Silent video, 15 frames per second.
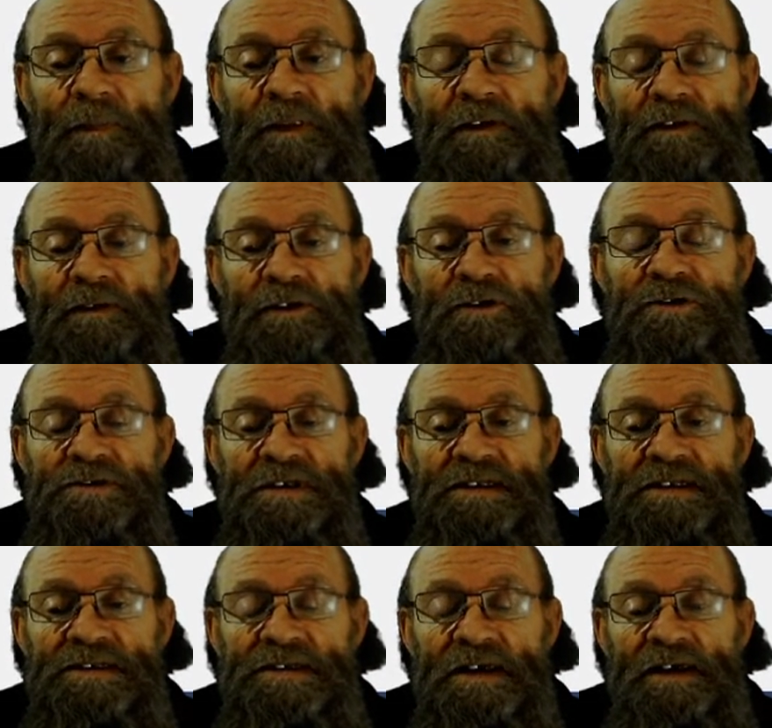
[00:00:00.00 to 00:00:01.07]
used
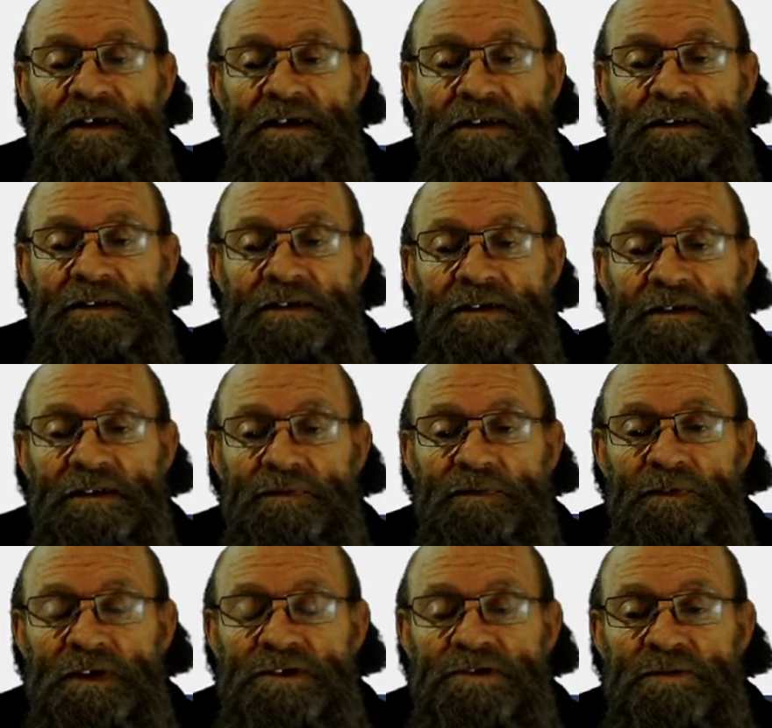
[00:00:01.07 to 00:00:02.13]
inside the
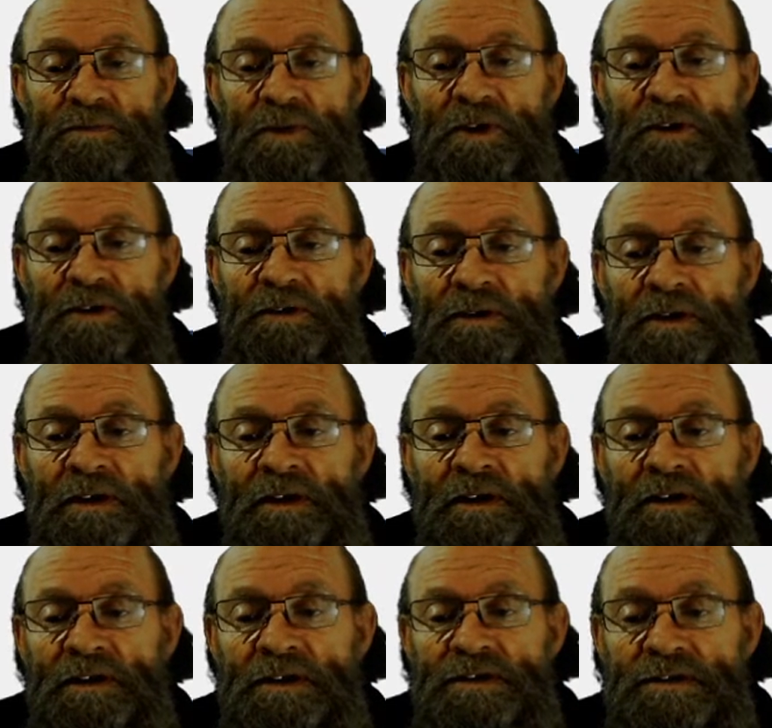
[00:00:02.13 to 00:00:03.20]
function block.
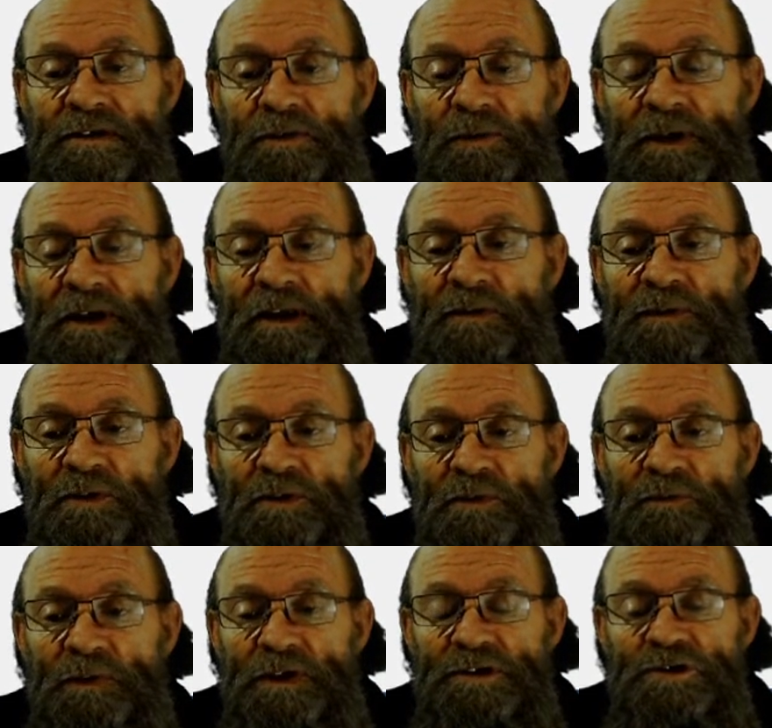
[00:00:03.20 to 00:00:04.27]
So whenever your
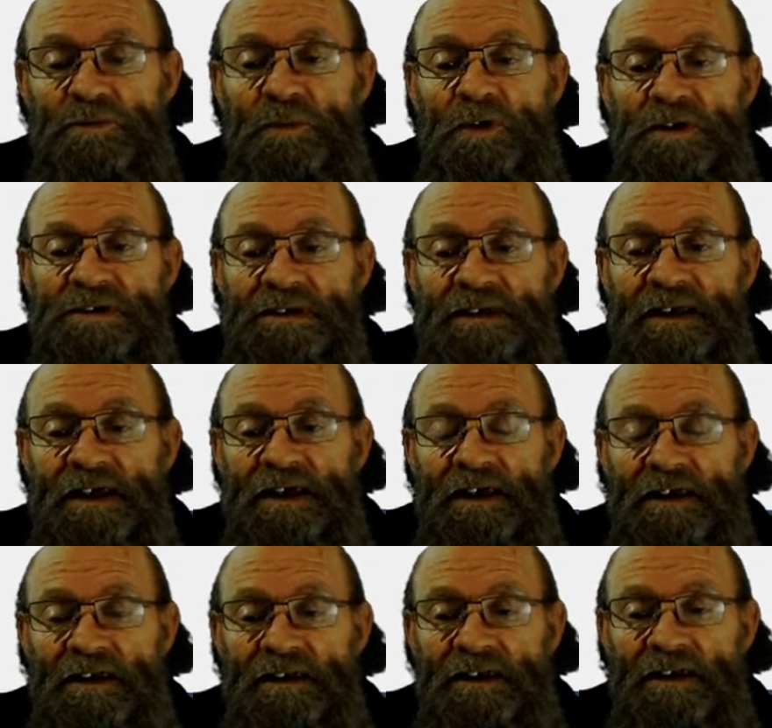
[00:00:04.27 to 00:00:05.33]
function block
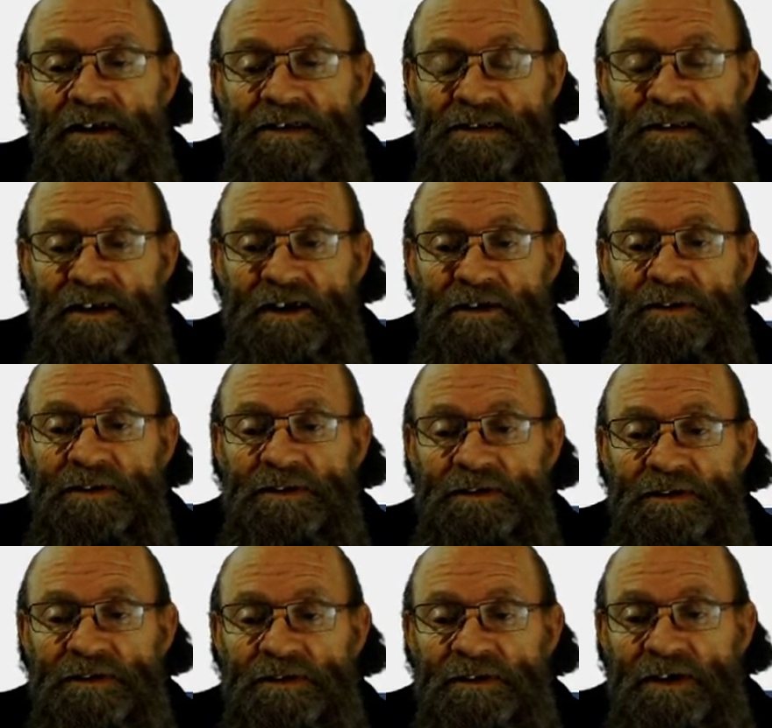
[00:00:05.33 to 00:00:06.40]
is
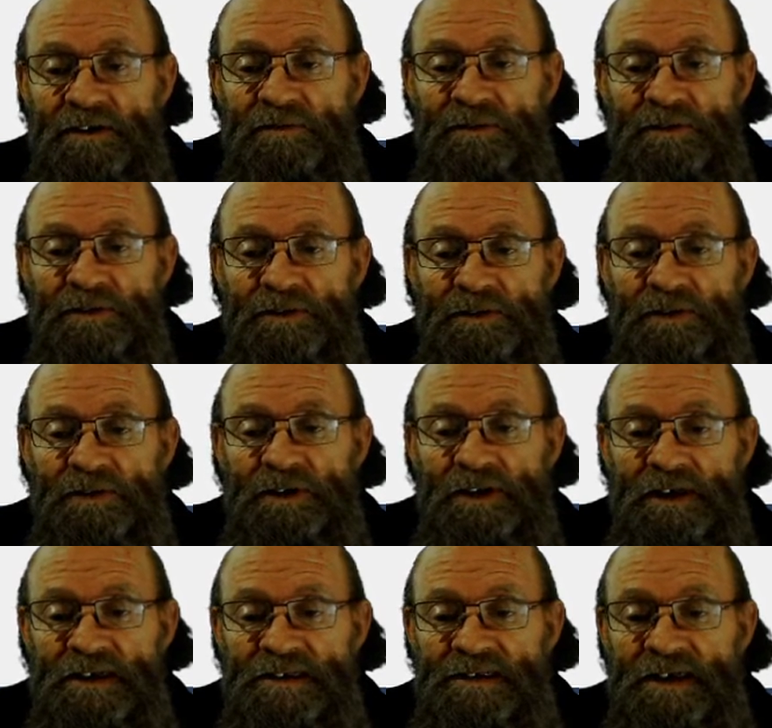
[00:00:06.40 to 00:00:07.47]
enabled, that will do a
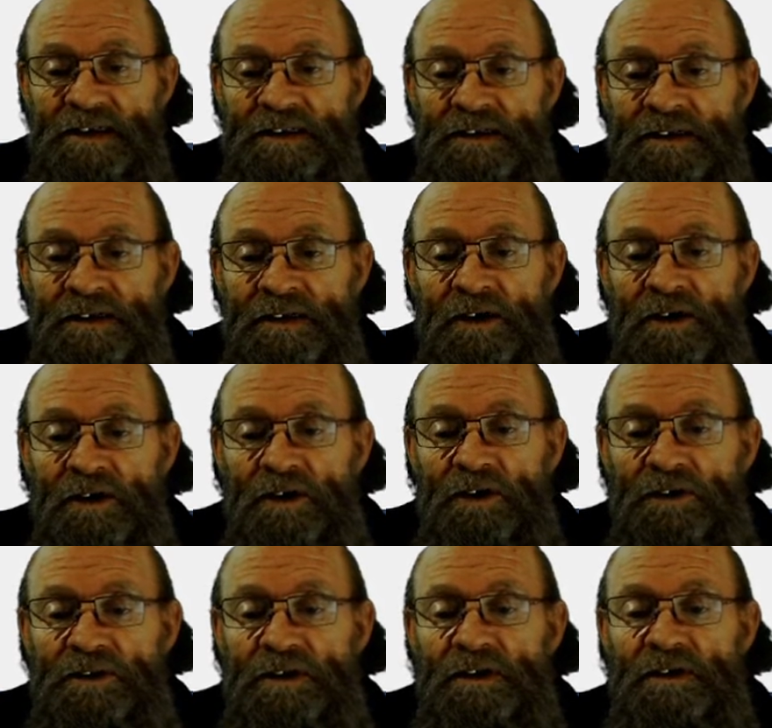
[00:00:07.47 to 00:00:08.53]
reset
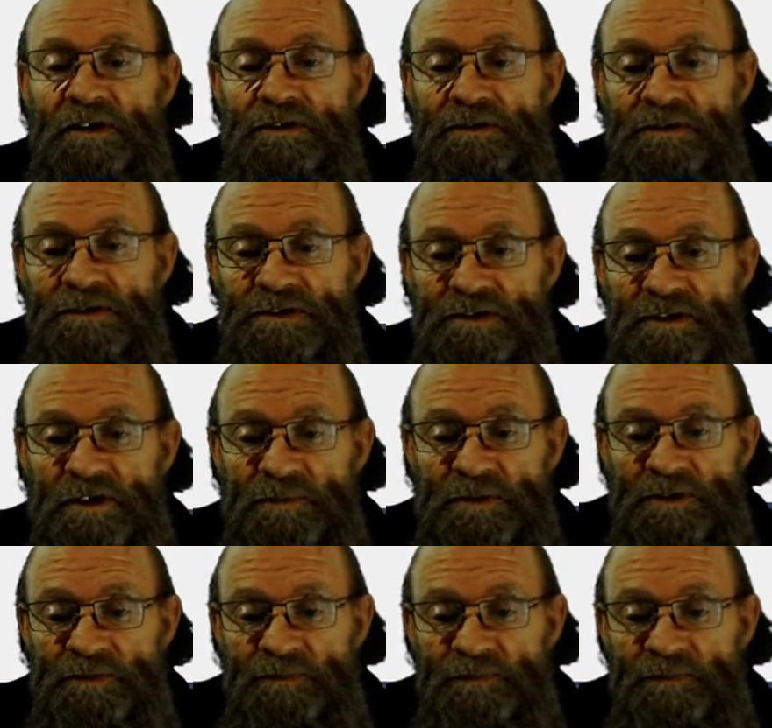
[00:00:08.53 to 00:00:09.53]
on the local stop.